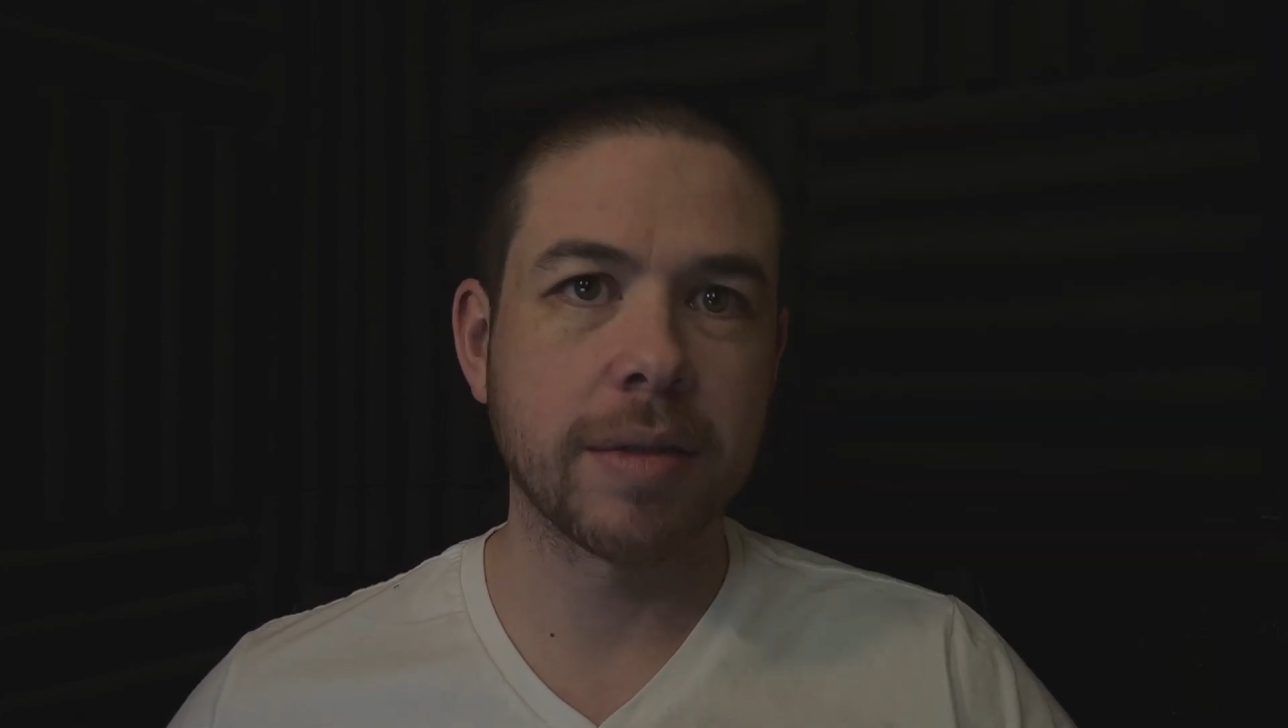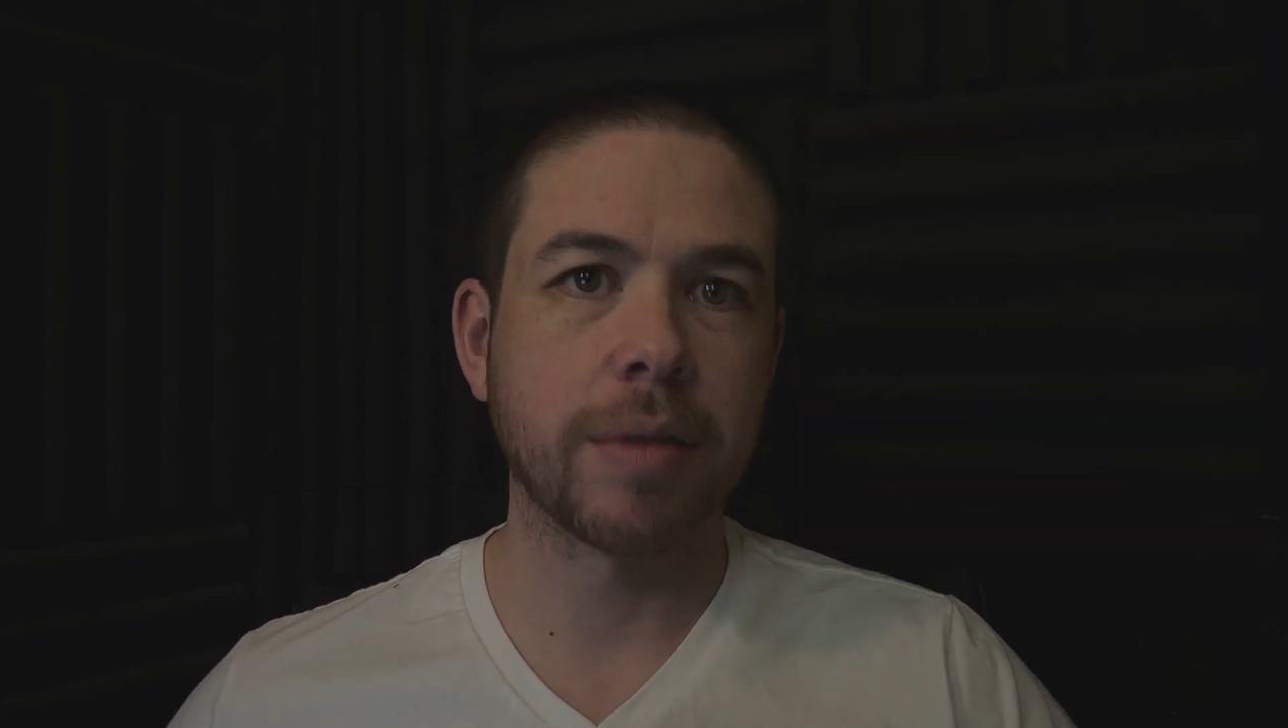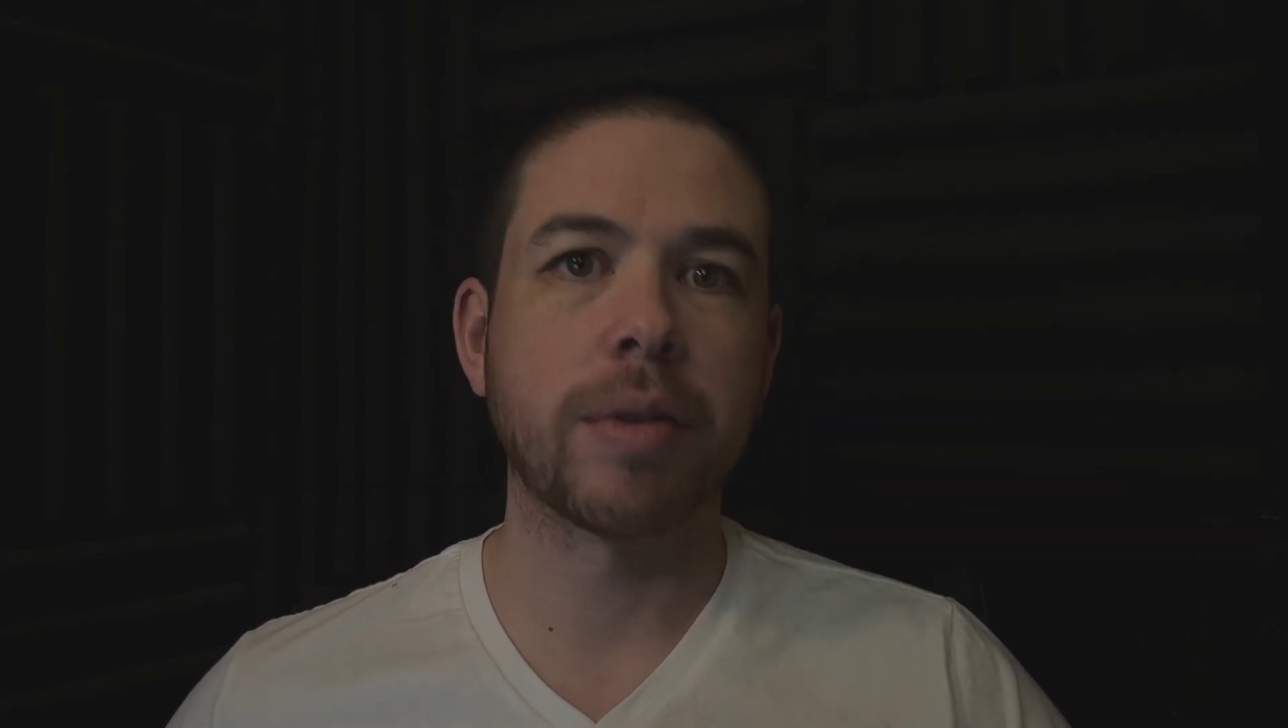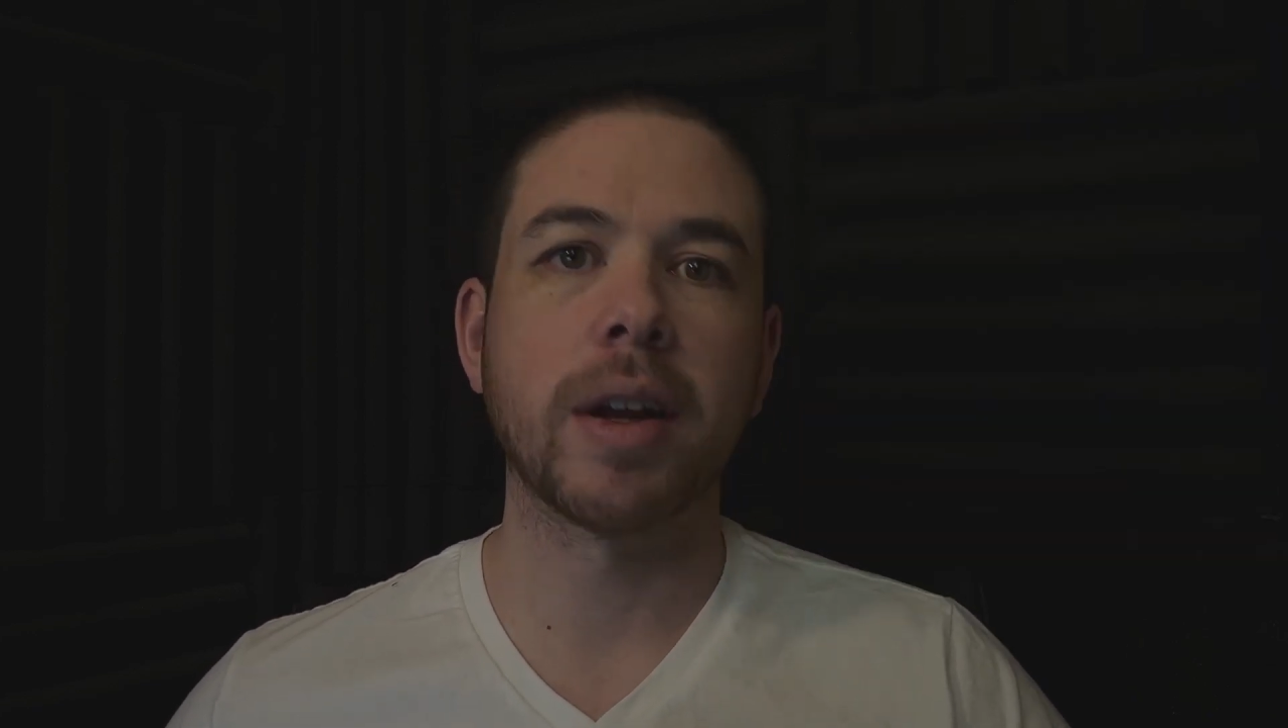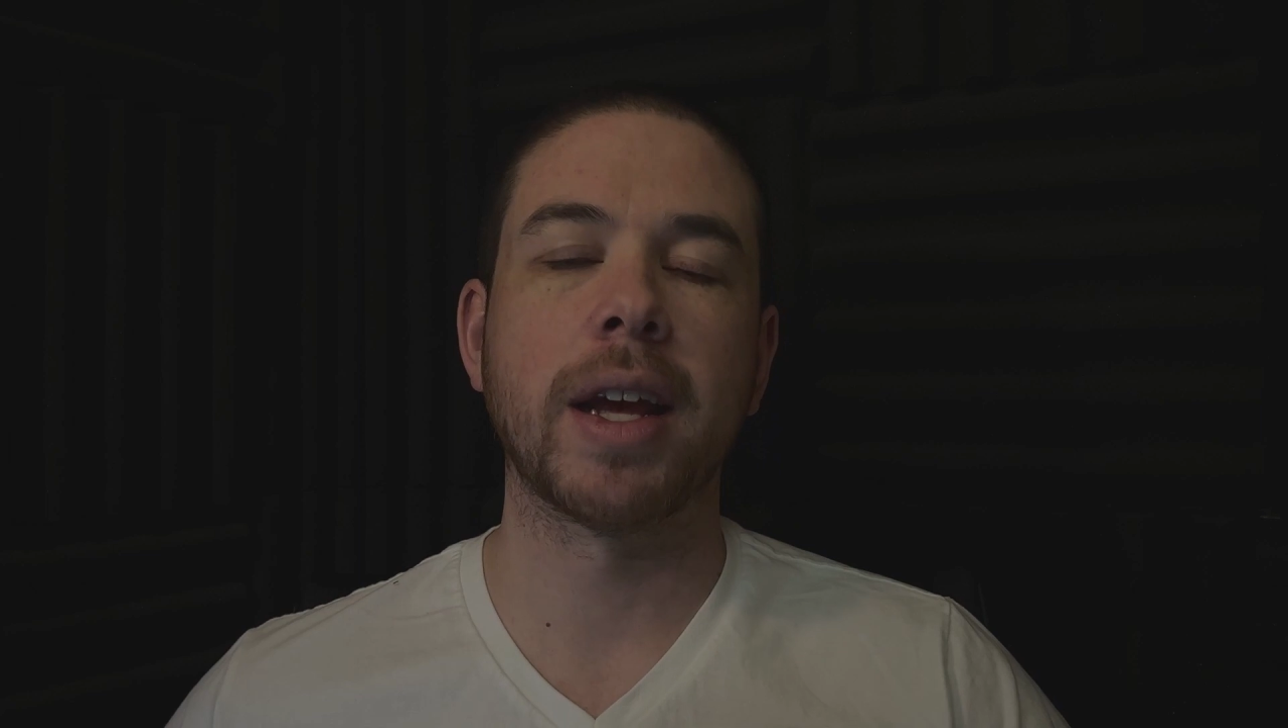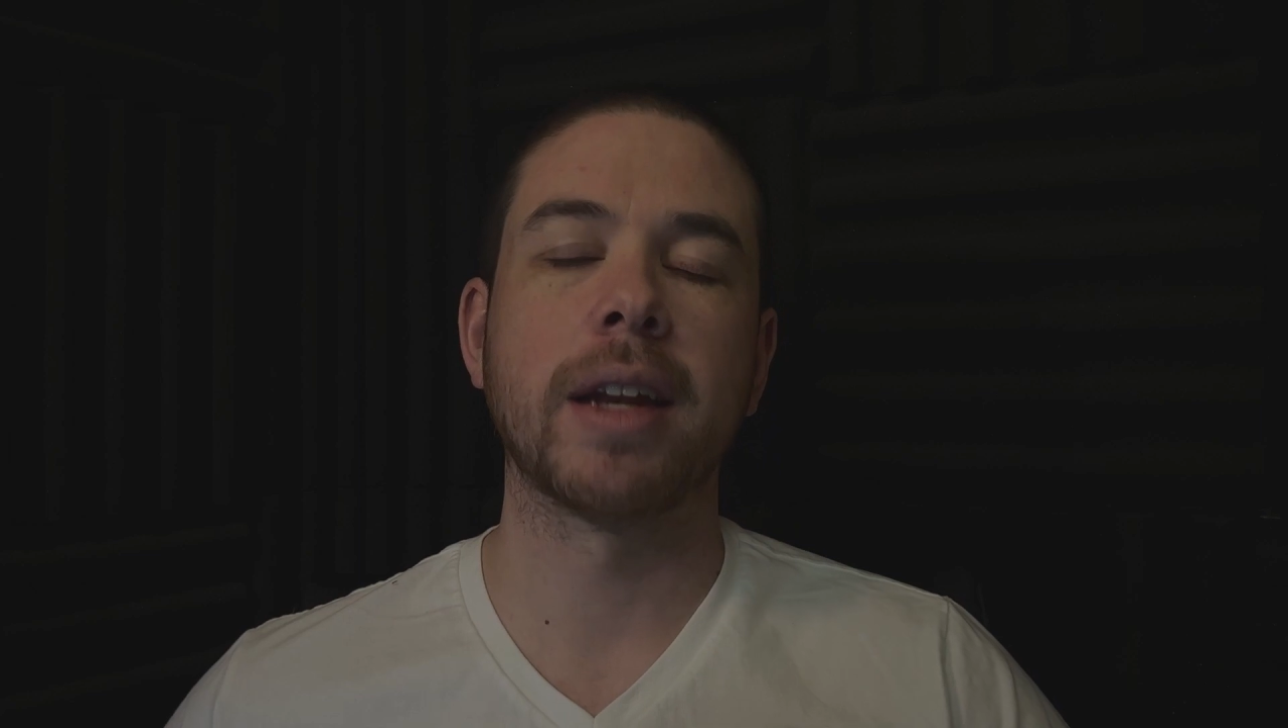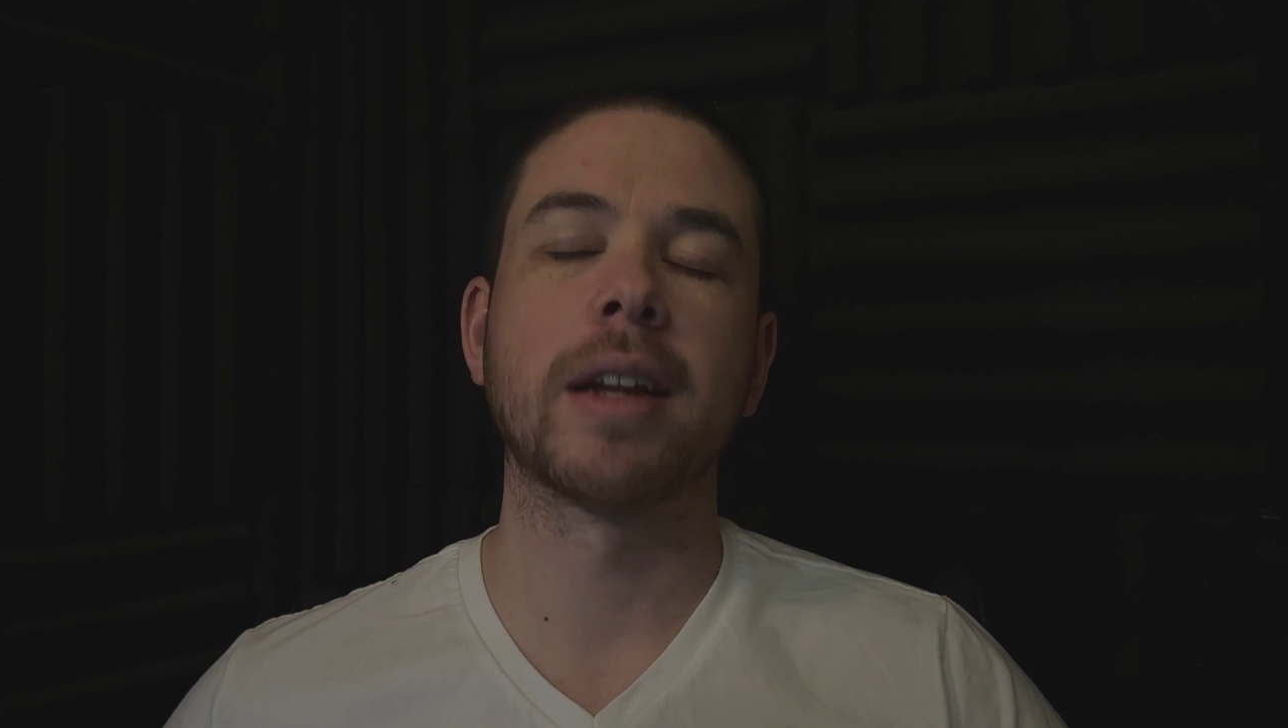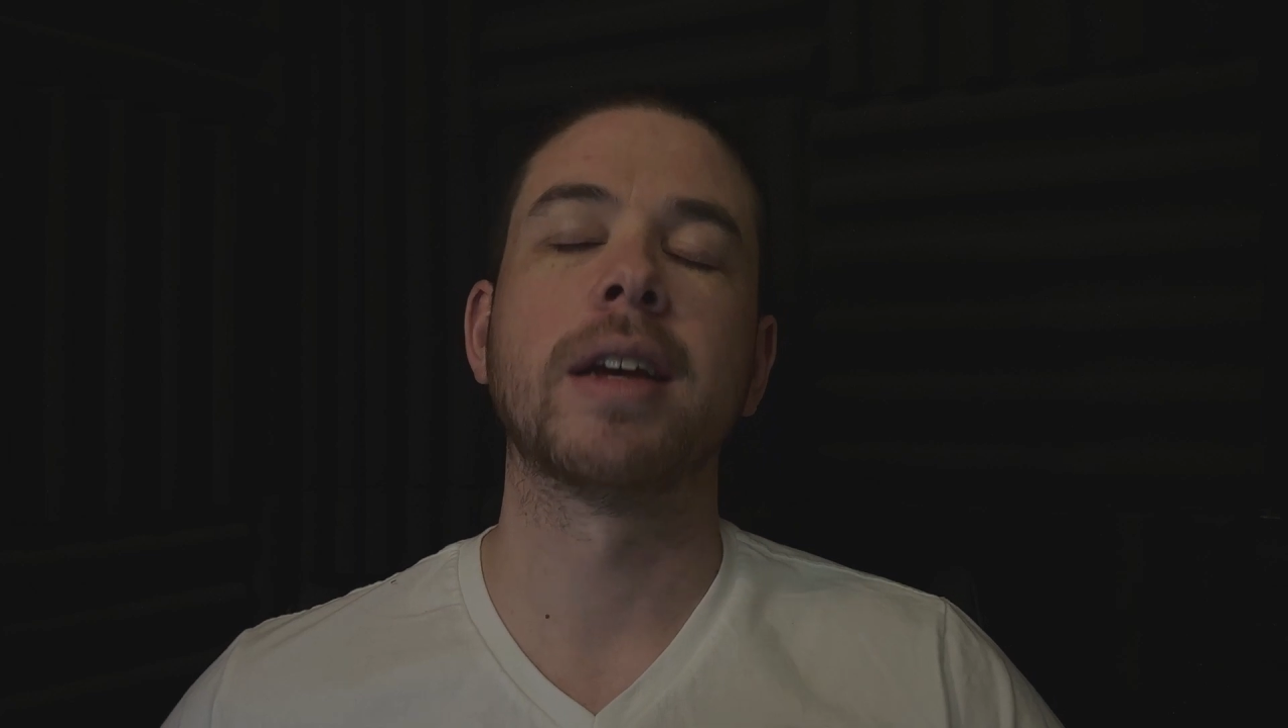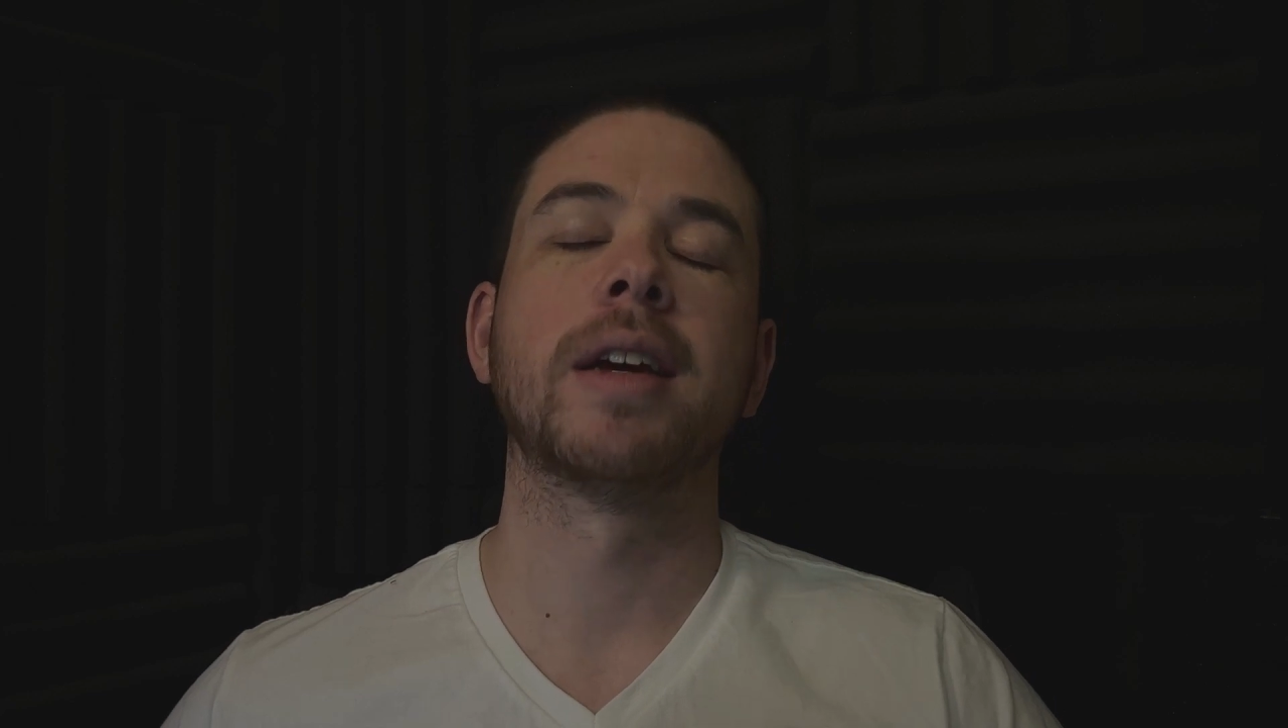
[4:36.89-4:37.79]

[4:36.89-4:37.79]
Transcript: the front end,